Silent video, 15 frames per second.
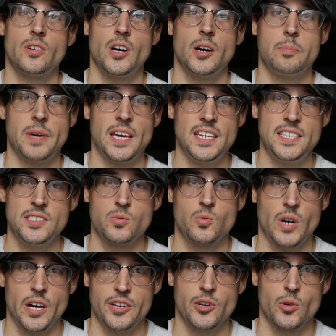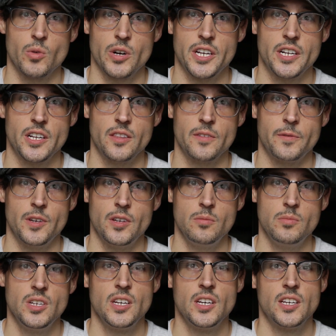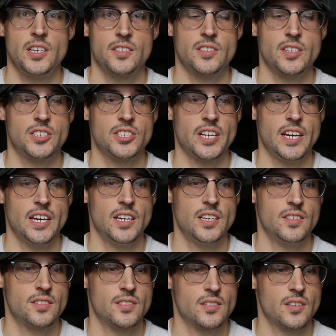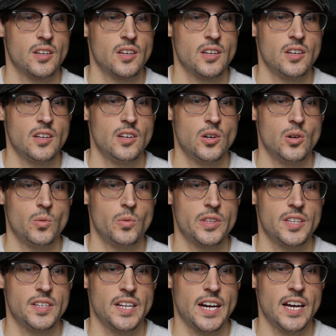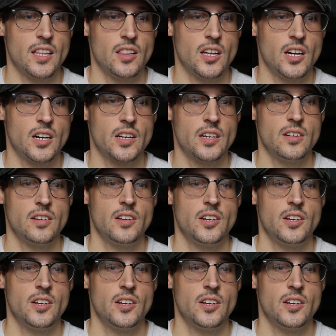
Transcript: a pace while you're working on the film, such as with the dialogue,